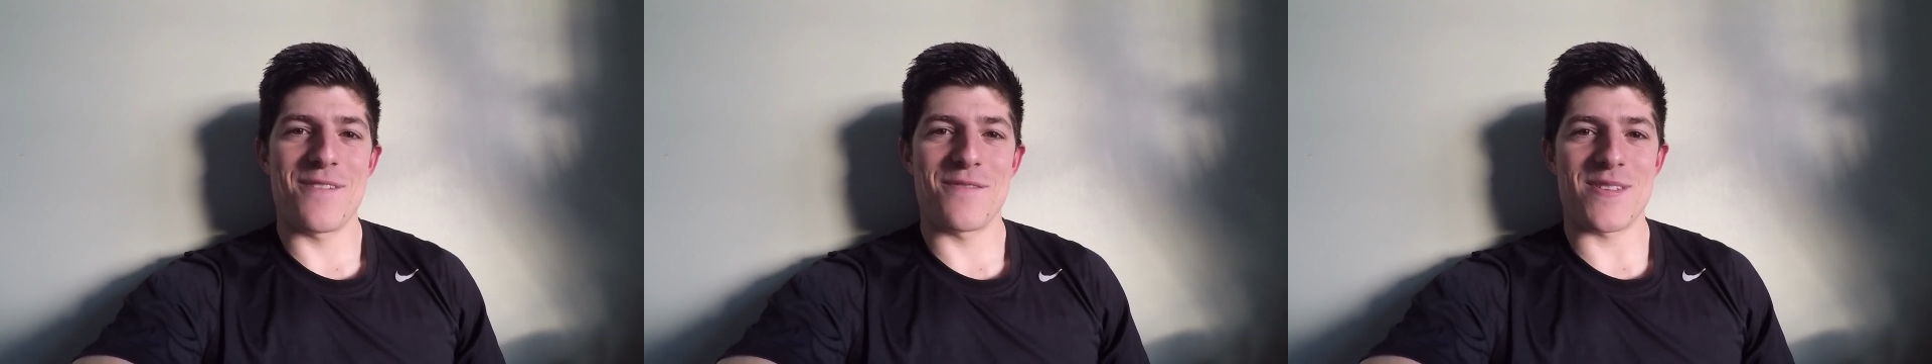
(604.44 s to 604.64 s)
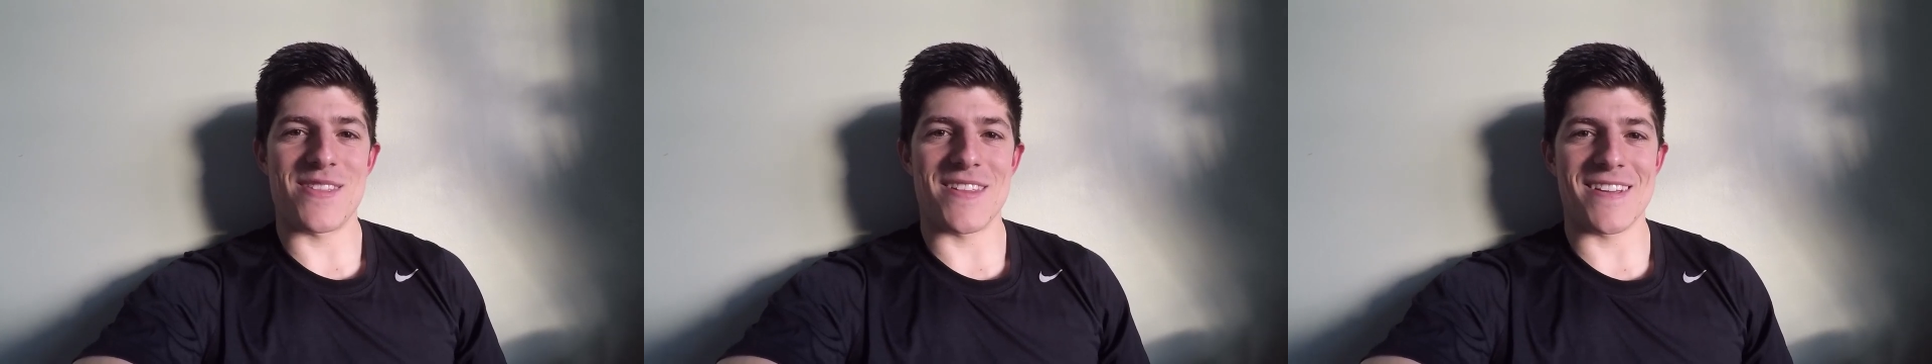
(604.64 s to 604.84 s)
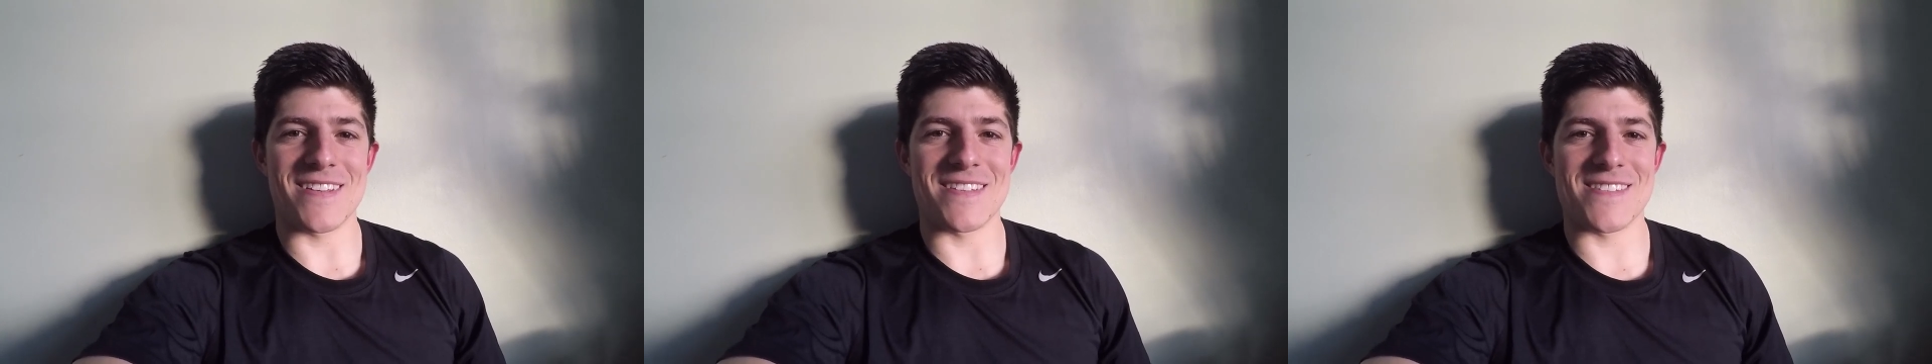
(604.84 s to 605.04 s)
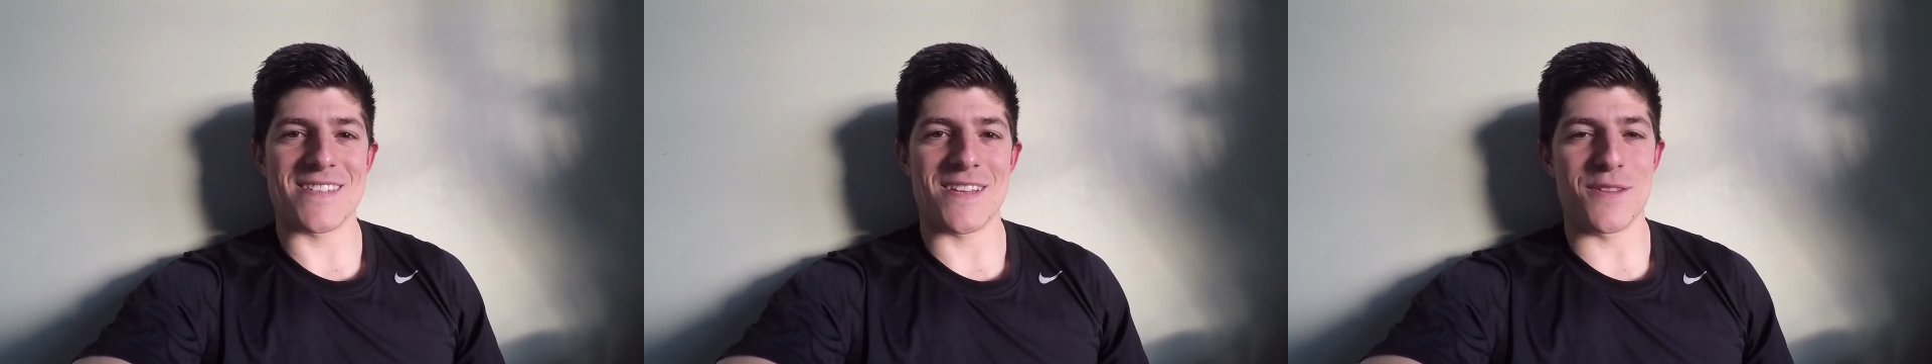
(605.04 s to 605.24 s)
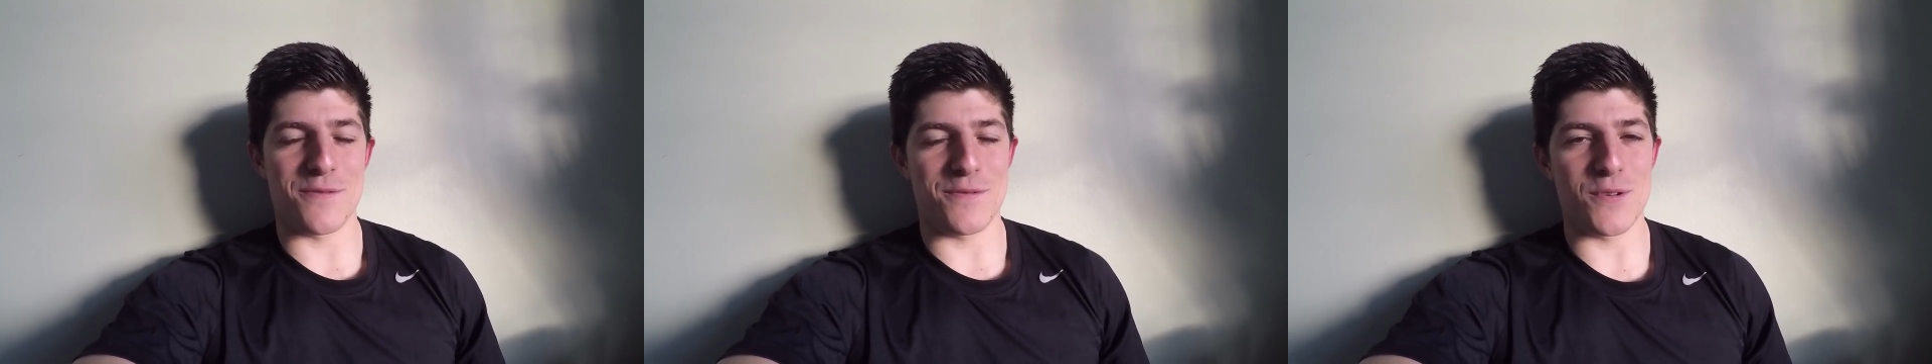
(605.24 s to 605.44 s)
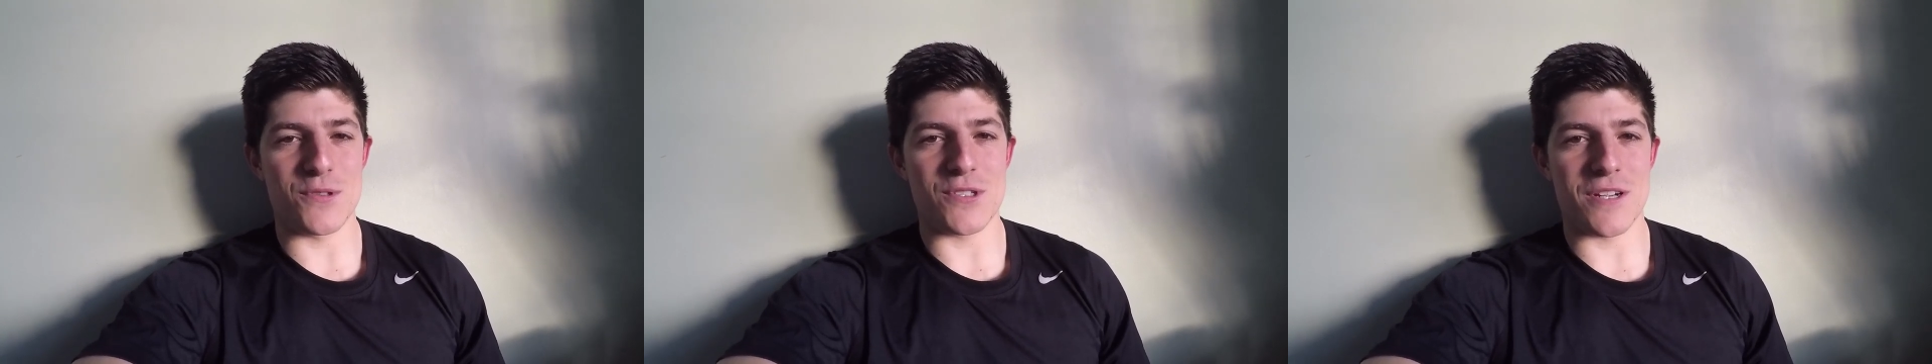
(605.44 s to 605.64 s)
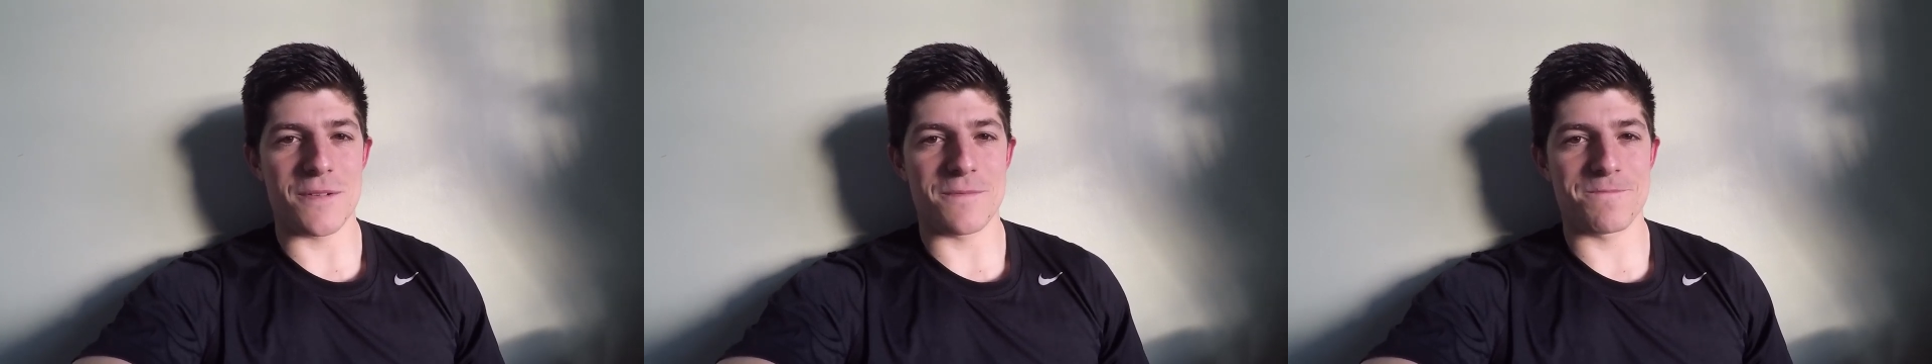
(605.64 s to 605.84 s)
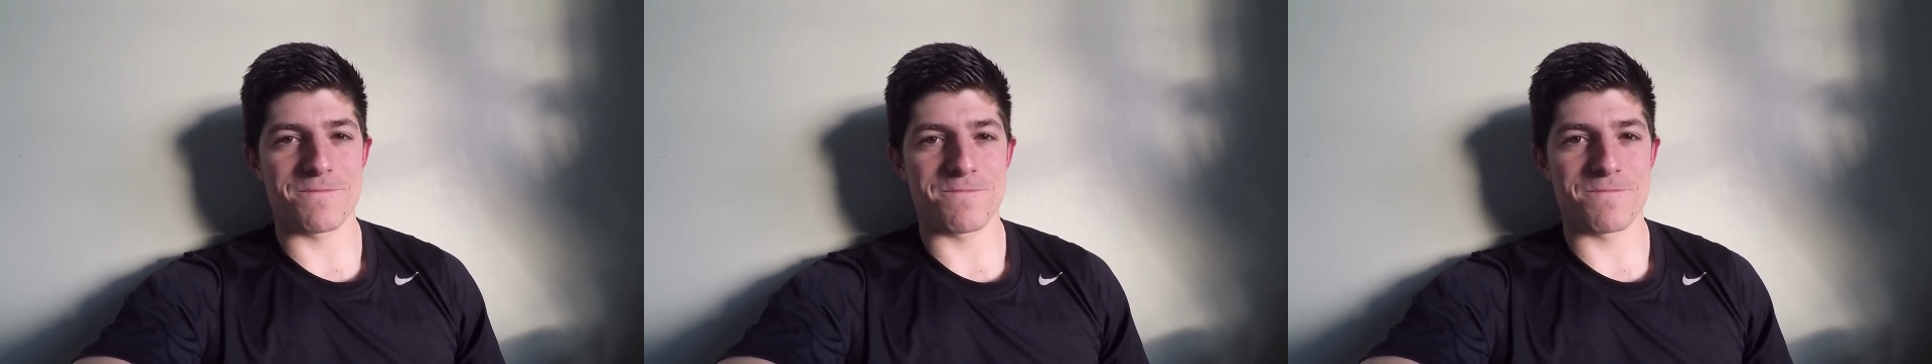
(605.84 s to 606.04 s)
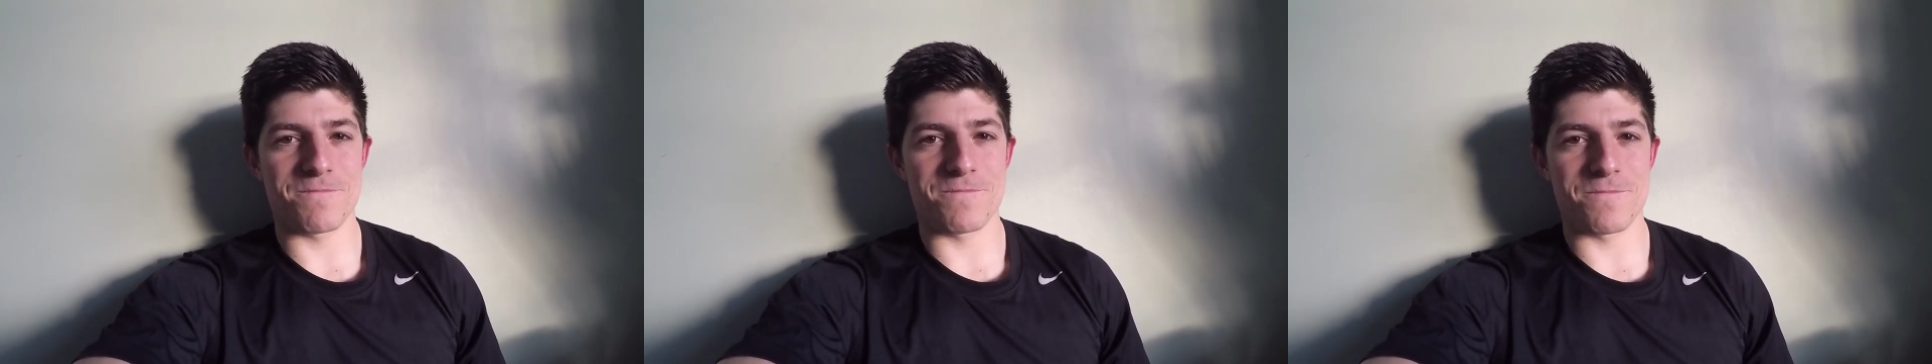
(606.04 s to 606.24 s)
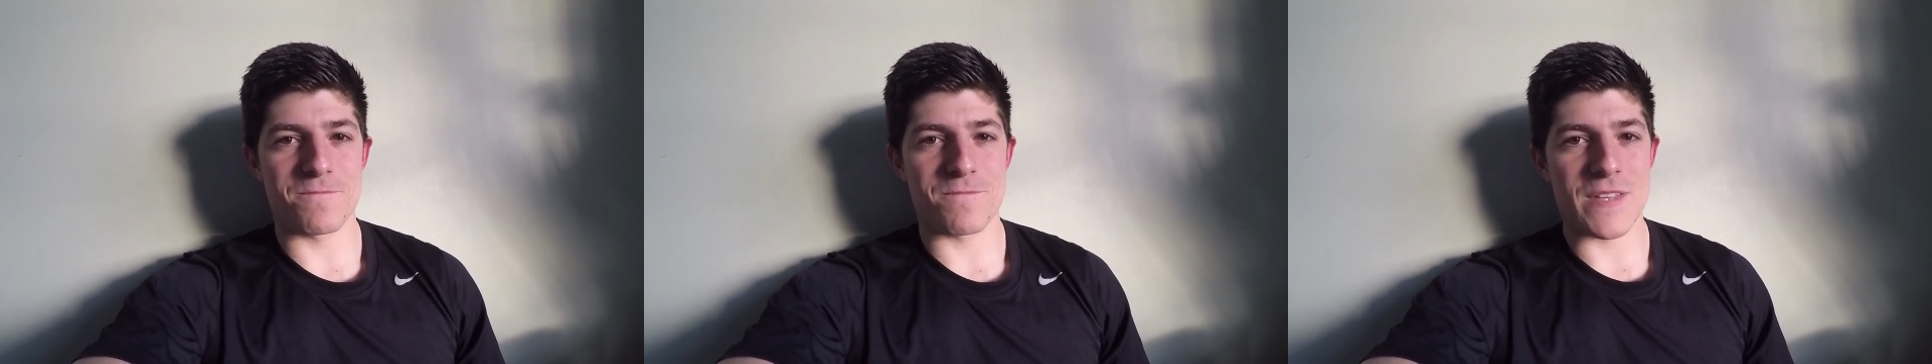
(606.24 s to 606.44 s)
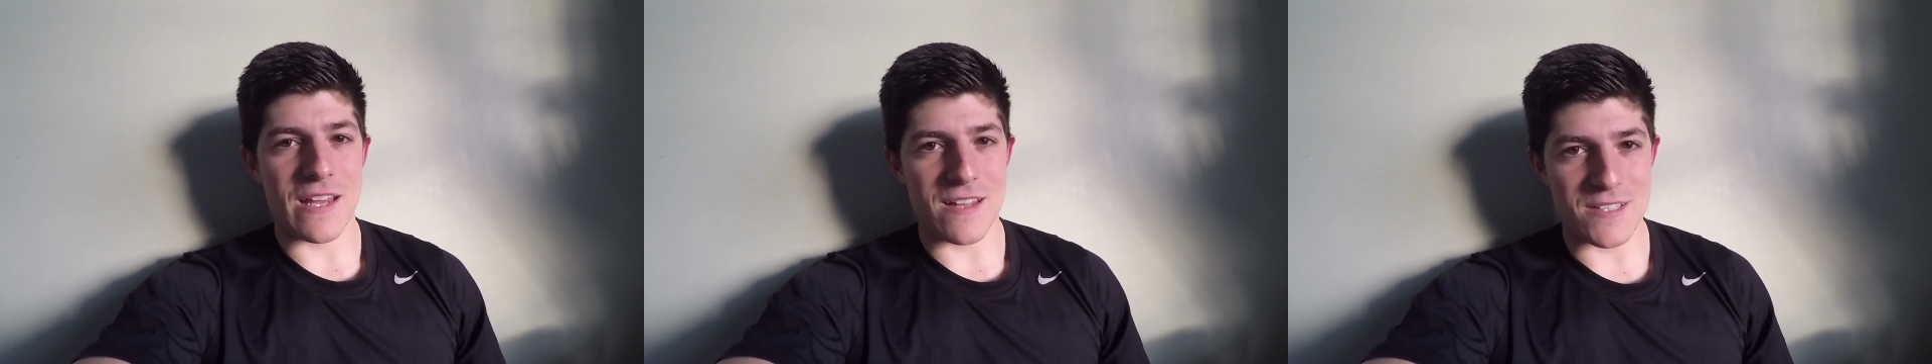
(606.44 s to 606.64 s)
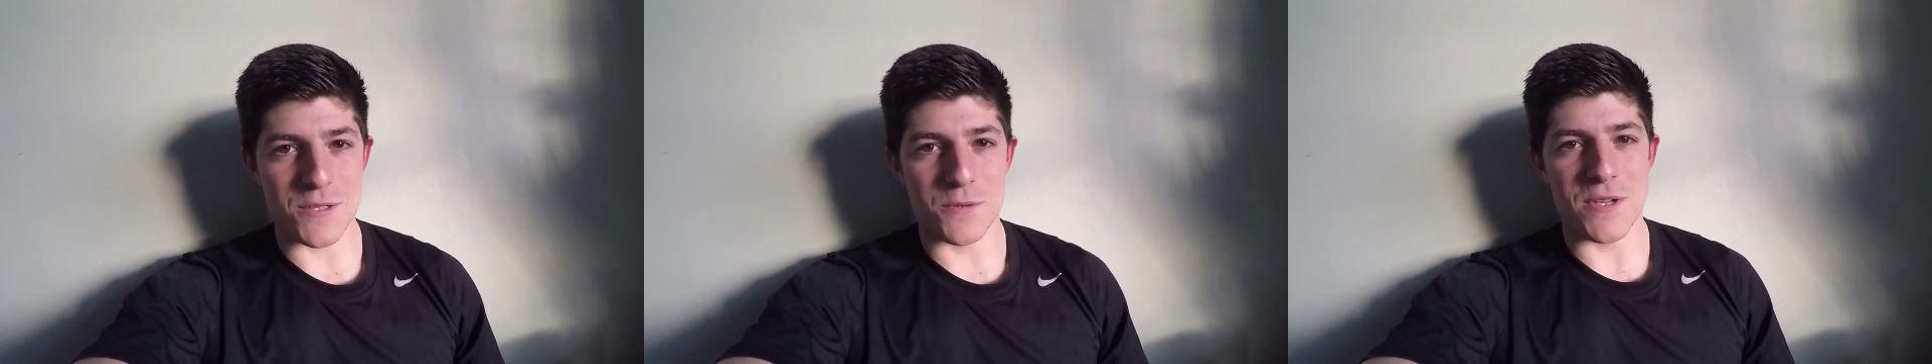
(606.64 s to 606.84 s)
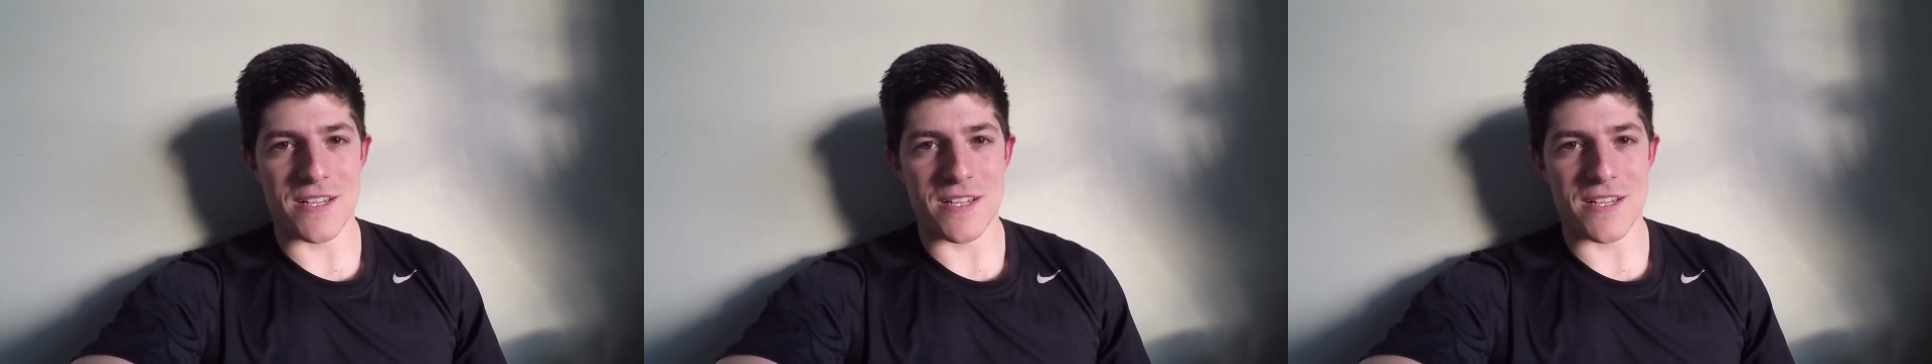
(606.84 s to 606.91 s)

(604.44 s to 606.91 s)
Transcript: for things in the future. Until